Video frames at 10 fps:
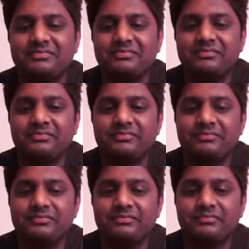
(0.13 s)

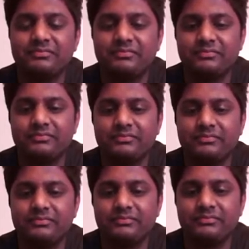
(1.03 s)

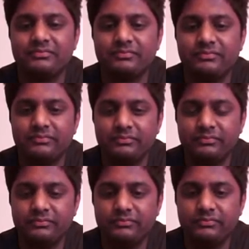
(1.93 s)

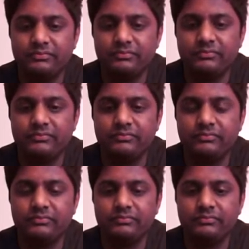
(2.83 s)

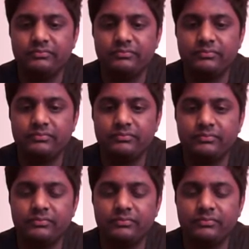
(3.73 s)
(silent)